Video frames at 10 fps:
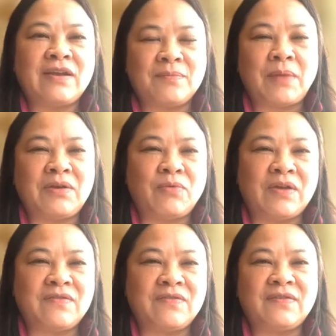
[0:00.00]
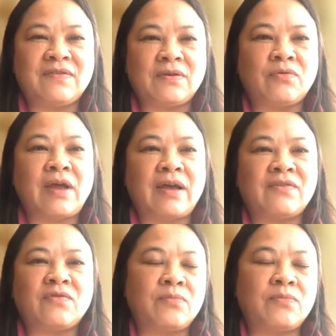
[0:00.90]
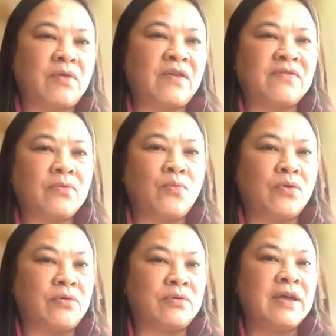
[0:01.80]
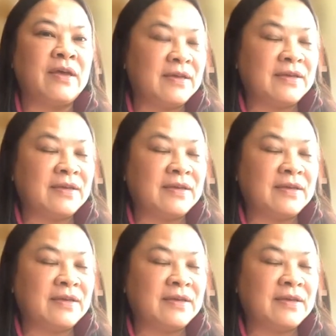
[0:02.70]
China is in many ways desynchronized from the rest of the world,